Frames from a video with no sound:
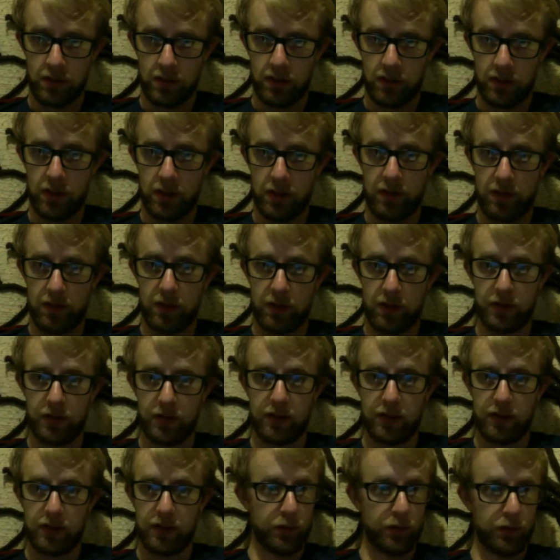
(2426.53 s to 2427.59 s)
Oh, the
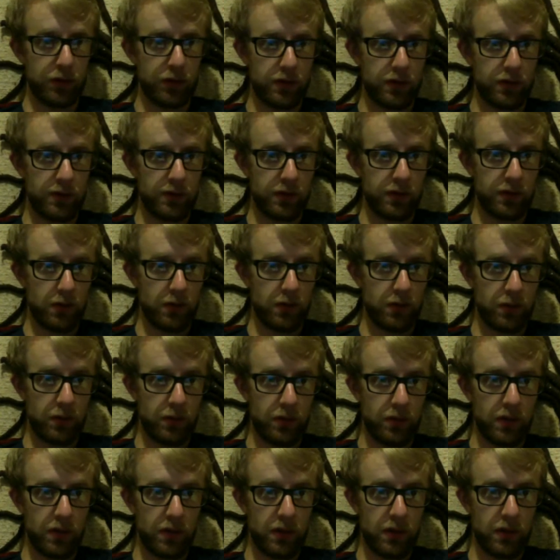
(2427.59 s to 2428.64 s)
slope. So the
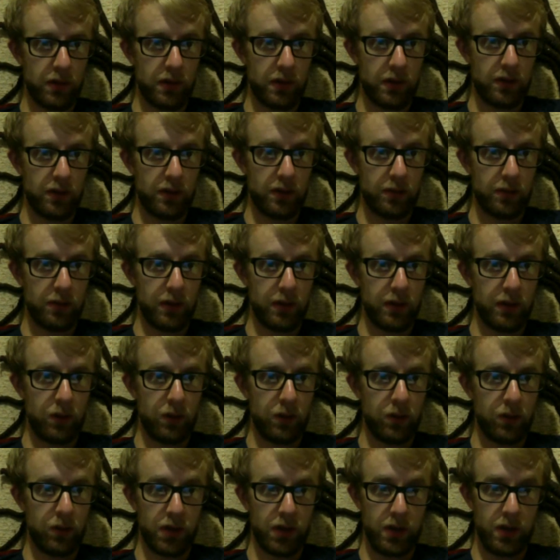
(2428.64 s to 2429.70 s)
slope is
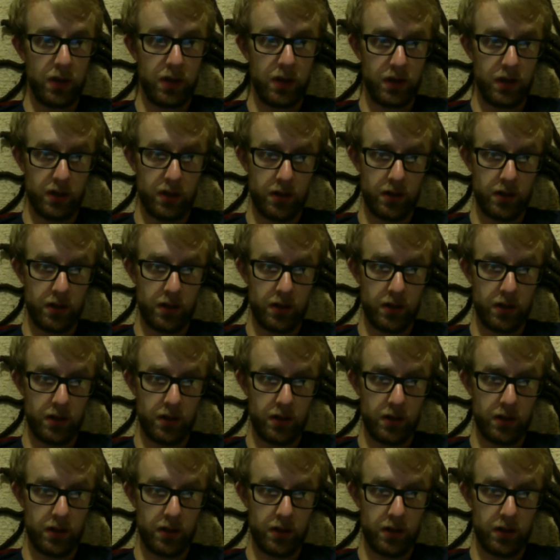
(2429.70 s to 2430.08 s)
B1.